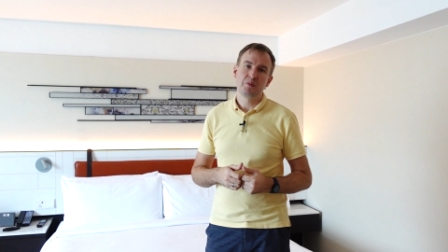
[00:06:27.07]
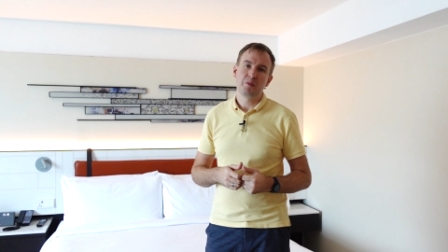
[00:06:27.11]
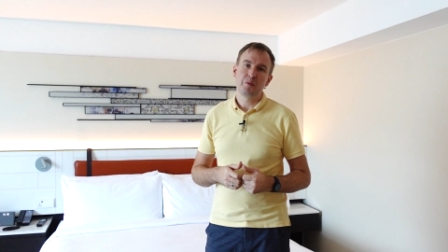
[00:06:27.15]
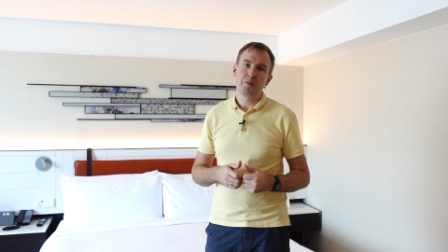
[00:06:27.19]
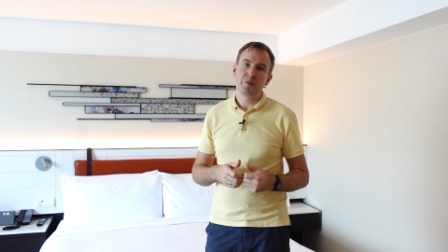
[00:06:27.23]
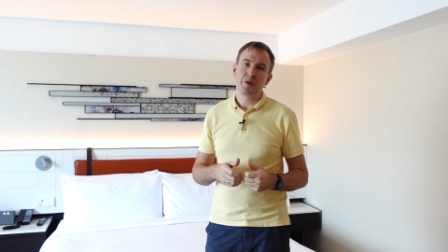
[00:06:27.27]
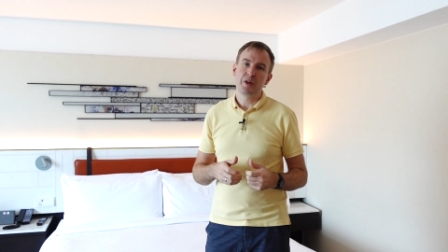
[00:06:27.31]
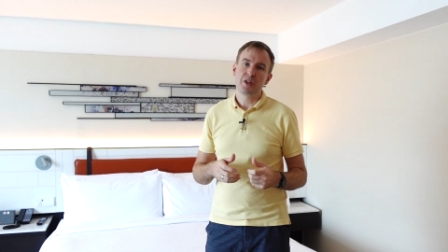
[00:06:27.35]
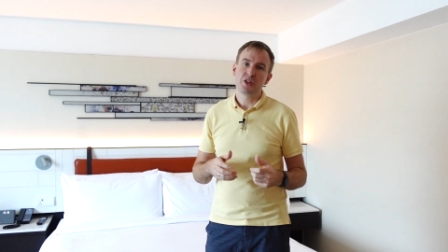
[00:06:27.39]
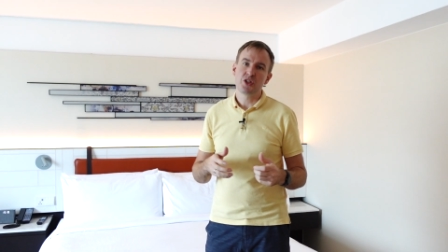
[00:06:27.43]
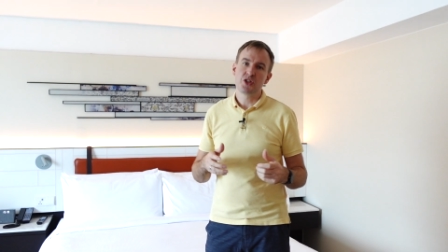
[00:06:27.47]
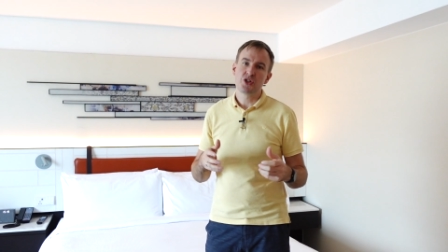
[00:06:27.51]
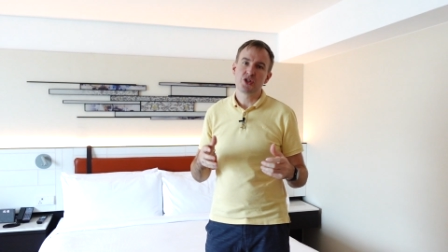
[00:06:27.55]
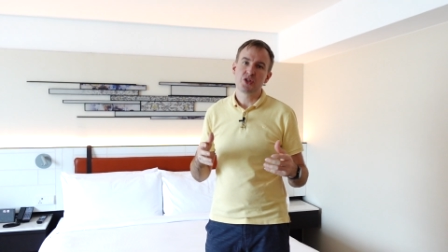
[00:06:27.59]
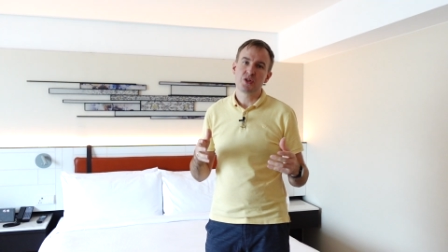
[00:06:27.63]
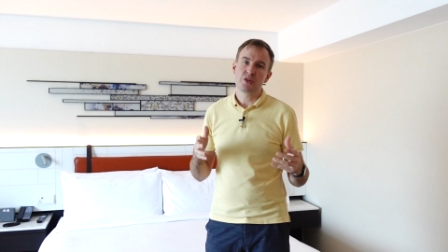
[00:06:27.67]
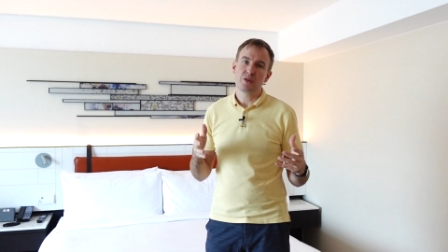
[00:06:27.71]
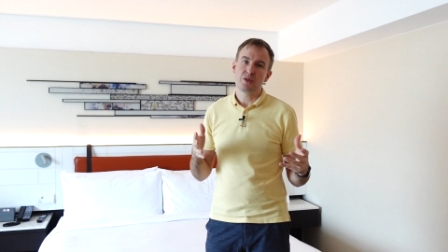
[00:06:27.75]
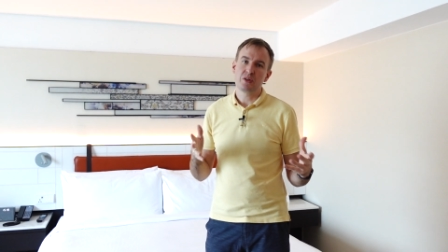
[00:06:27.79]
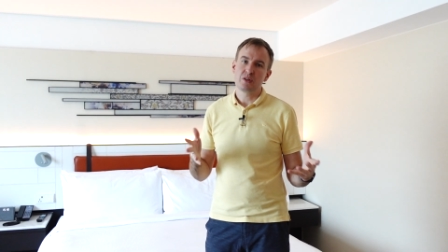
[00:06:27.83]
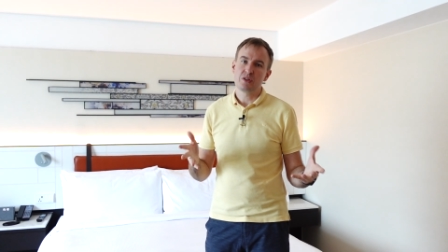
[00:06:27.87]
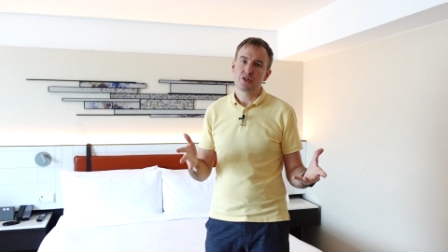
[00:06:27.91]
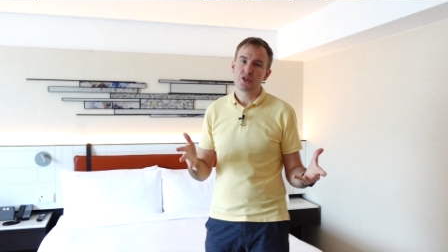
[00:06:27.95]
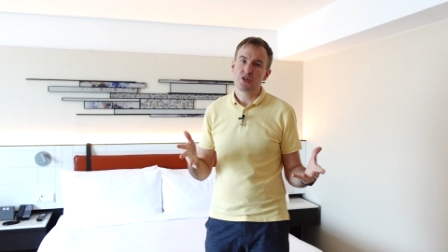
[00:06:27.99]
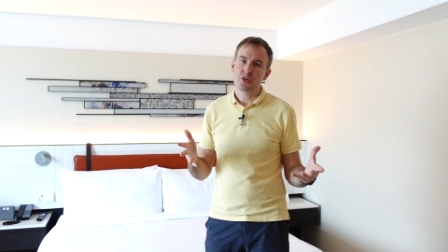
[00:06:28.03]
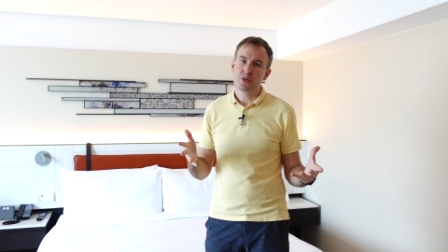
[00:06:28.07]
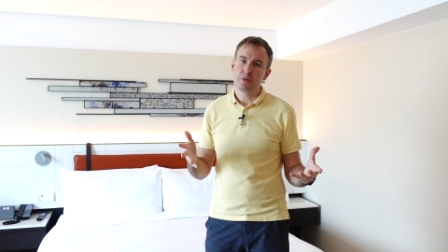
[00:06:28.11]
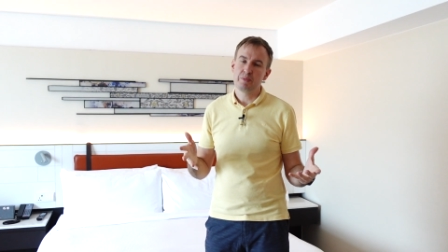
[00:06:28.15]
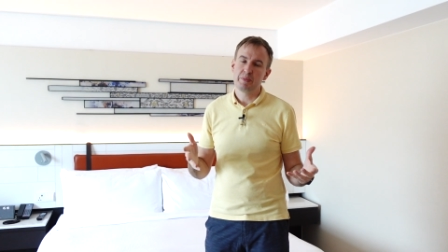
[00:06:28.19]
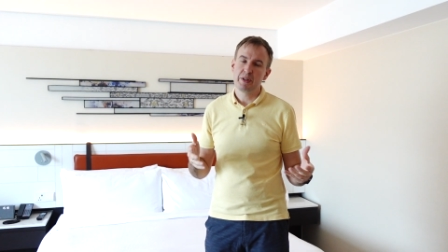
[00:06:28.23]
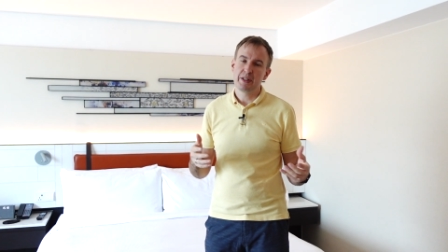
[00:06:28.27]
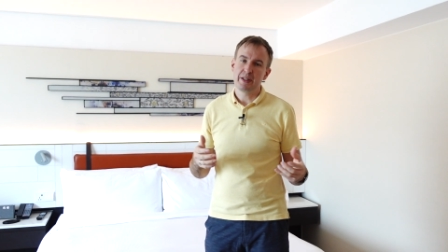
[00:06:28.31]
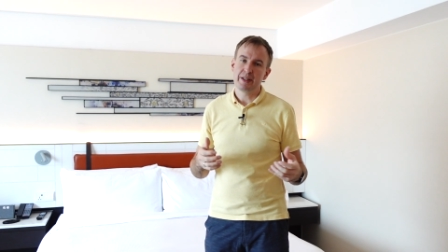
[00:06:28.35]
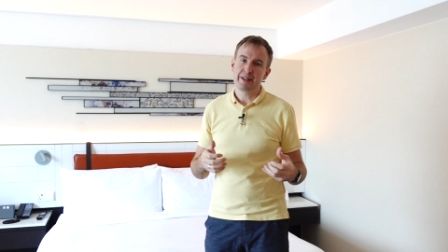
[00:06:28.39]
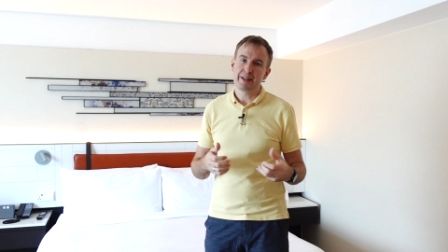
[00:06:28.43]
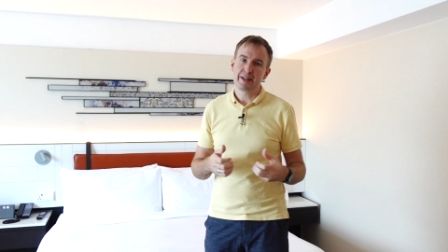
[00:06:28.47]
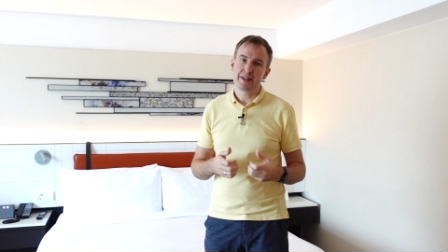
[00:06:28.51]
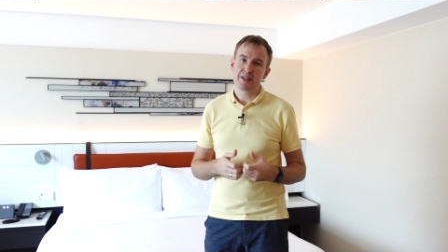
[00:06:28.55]
which should be
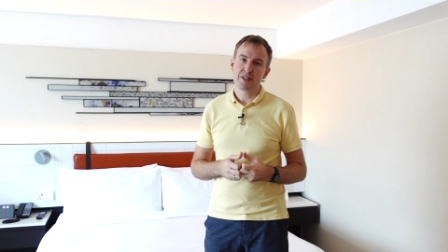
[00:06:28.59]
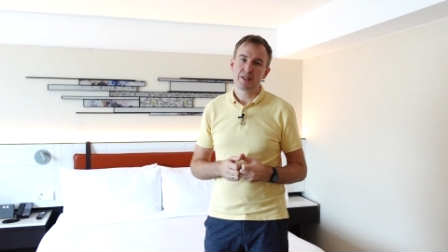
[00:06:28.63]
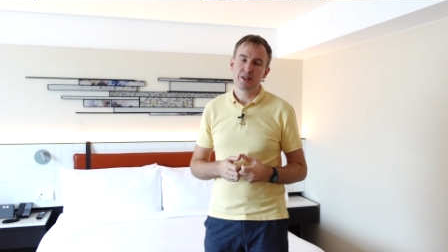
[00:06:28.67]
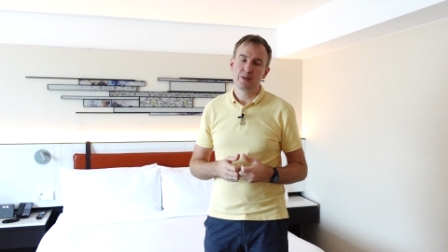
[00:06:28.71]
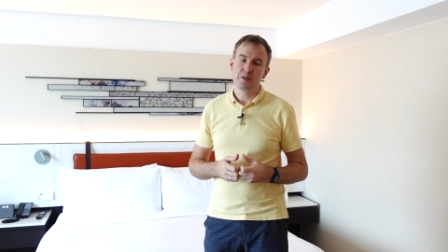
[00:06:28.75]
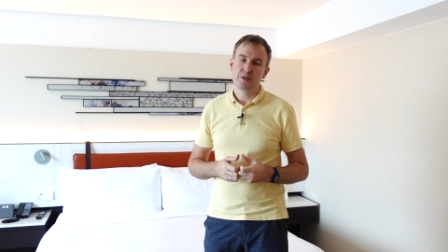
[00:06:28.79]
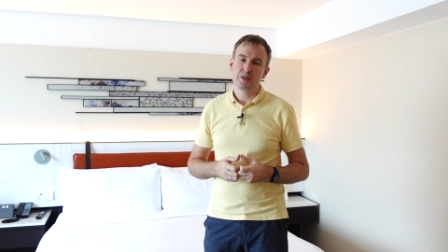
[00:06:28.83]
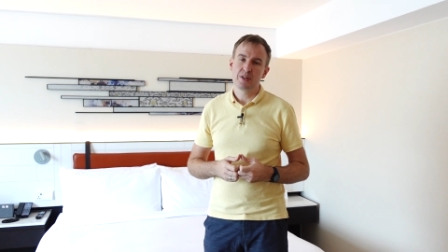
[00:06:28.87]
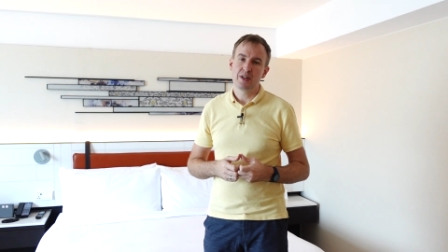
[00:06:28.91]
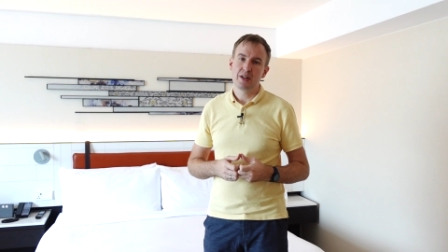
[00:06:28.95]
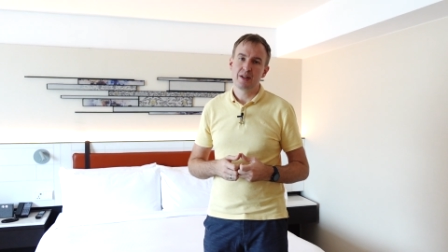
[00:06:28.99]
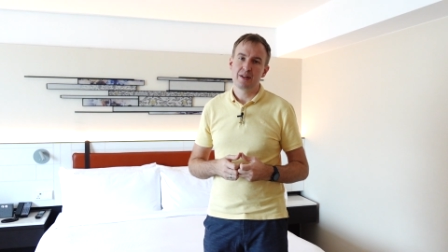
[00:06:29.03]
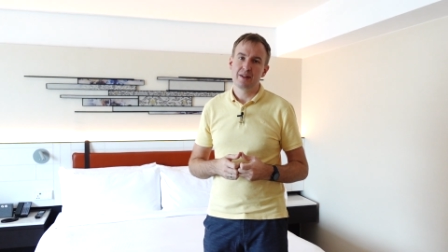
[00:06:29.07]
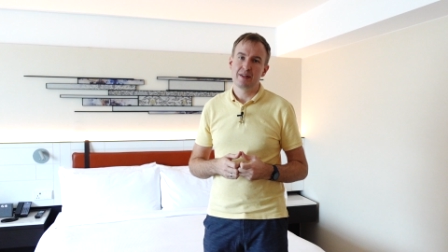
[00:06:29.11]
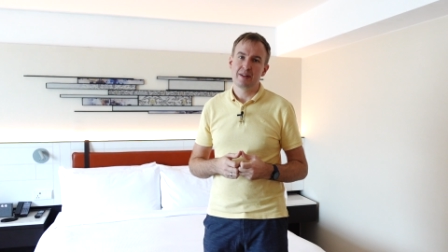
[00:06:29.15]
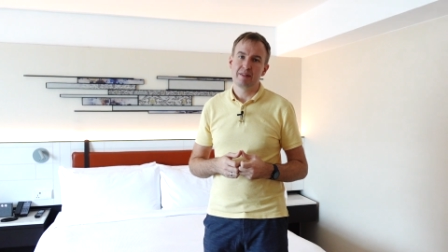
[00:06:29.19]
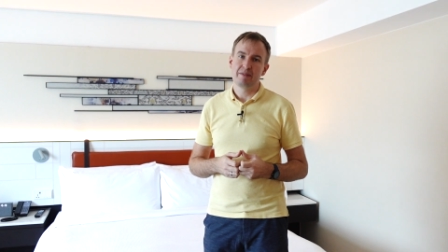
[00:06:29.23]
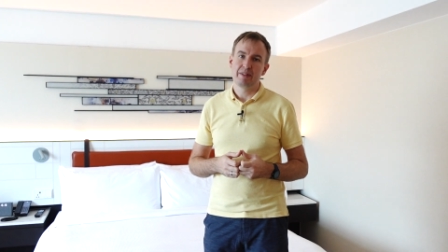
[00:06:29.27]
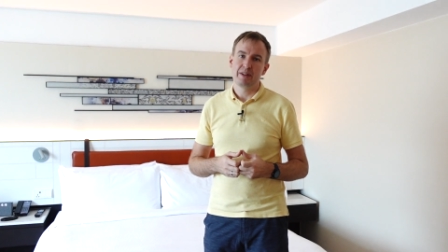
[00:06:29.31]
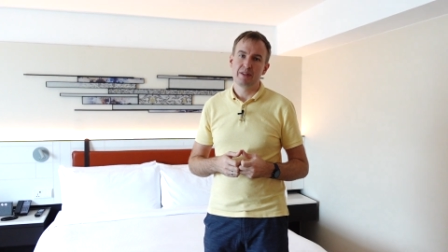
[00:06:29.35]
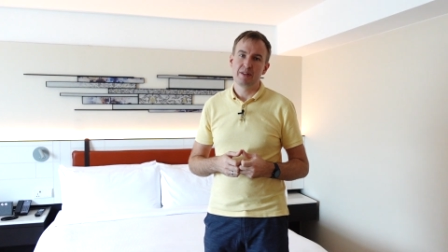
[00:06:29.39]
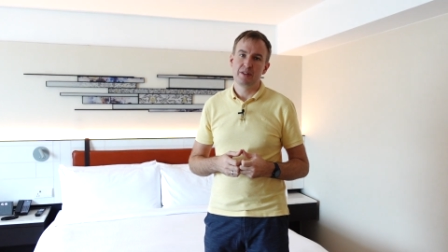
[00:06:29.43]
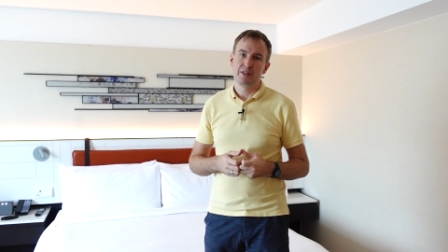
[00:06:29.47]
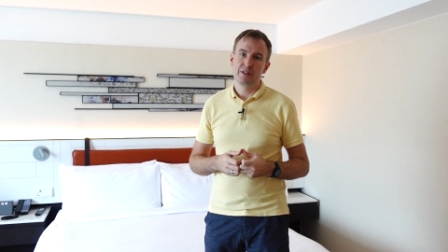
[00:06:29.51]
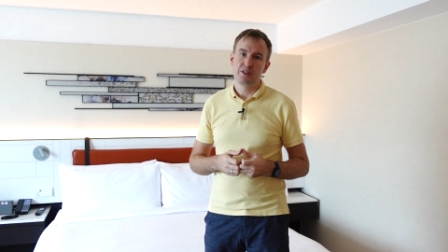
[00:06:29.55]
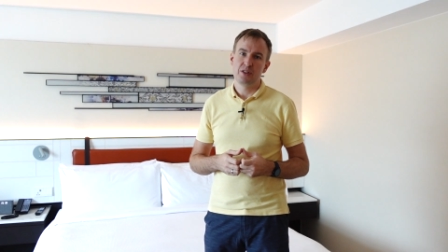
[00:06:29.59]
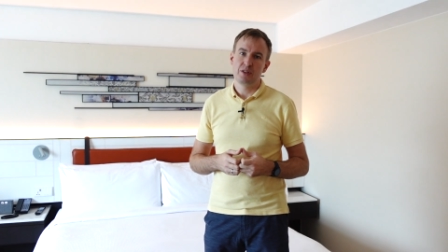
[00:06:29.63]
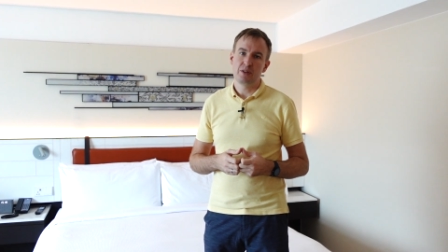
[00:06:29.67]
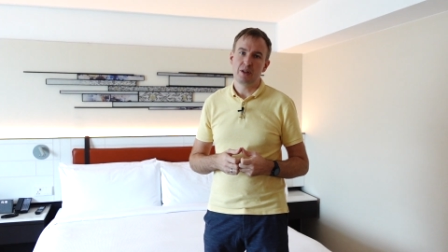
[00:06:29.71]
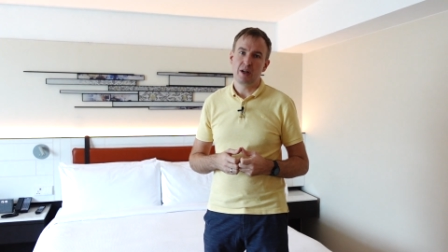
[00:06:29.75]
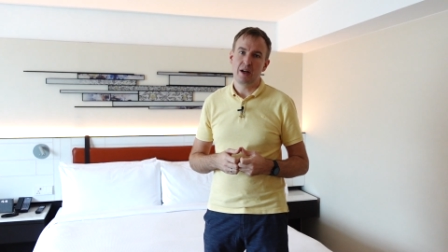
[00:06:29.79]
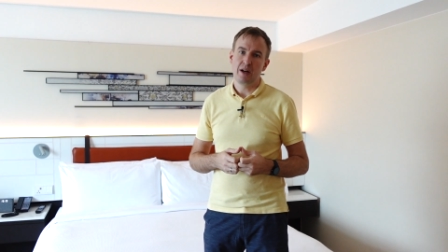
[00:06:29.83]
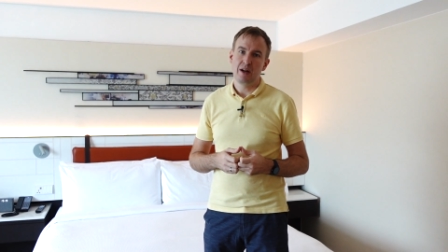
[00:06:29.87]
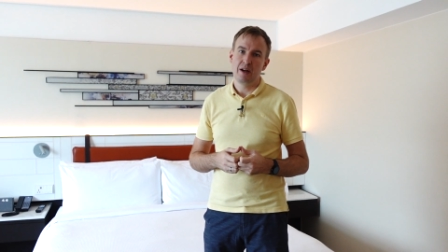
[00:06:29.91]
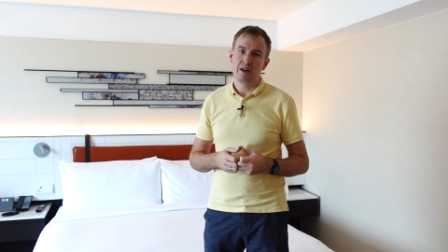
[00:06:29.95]
the next hotel we